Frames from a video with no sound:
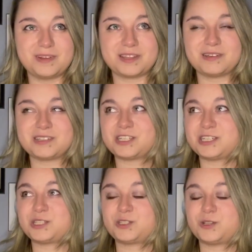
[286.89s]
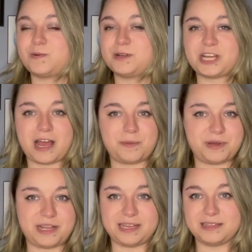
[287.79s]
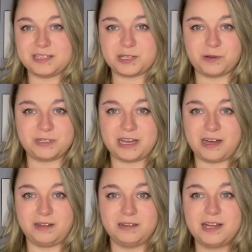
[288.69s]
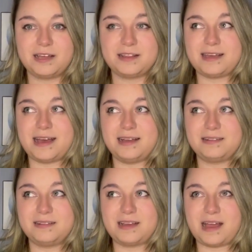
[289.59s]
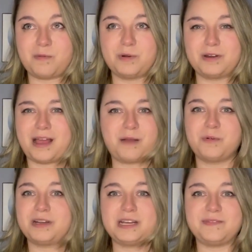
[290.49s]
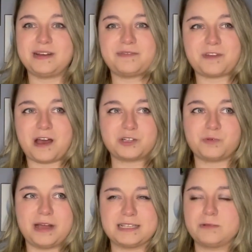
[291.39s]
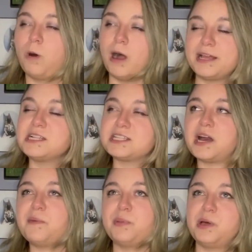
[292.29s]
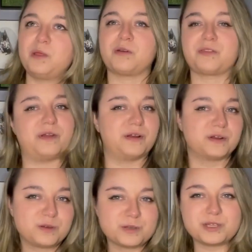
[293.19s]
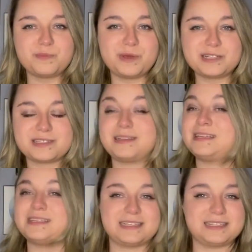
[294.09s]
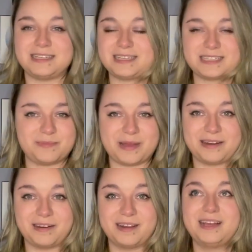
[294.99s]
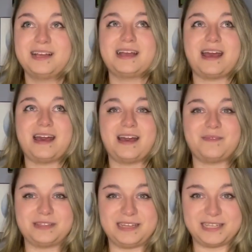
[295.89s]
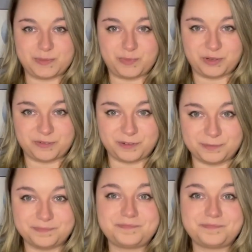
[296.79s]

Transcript: There's just so much happening in this hotel that I wouldn't even have thought twice. Why is that pillar there? It doesn't make sense. It doesn't matter. Everything is beautiful.